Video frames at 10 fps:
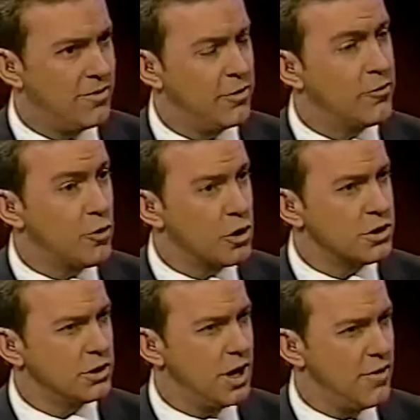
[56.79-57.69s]
of a
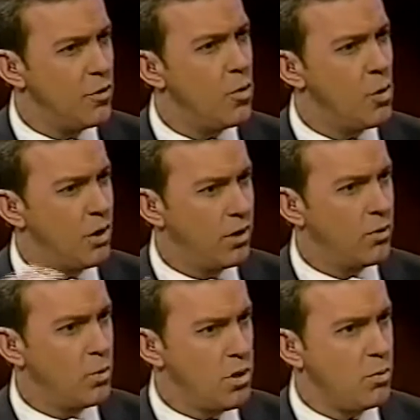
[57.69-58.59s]
first love or
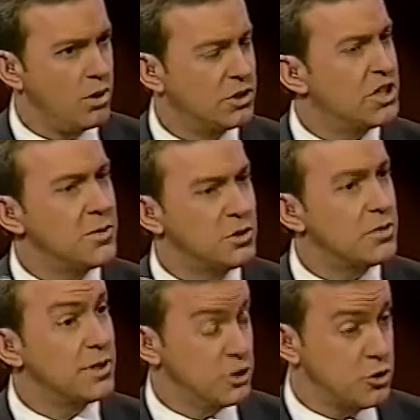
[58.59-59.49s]
what seems
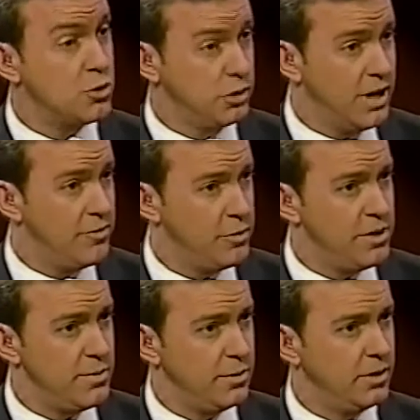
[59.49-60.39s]
to be a true love for
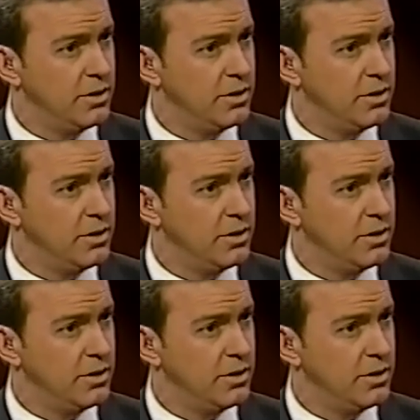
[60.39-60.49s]
people.